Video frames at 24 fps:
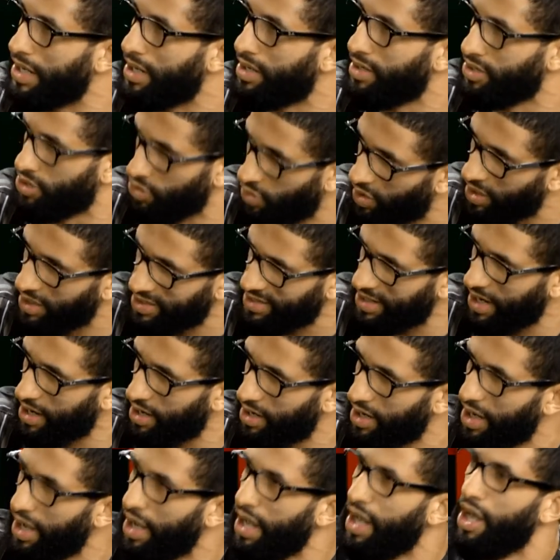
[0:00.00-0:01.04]
Do you
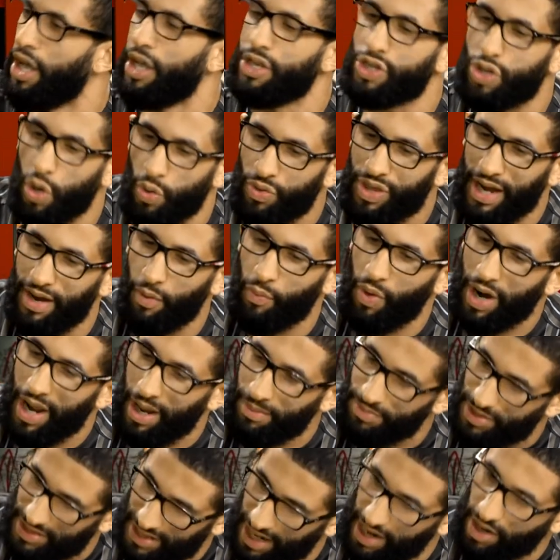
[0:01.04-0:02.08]
understand? Mm. So there, what
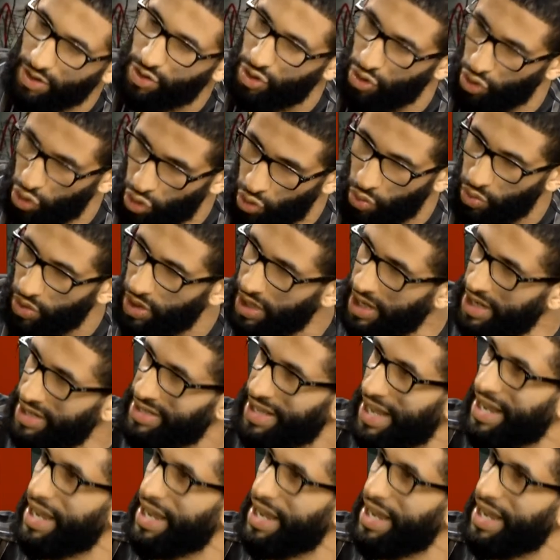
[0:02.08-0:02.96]
I'm saying to you is that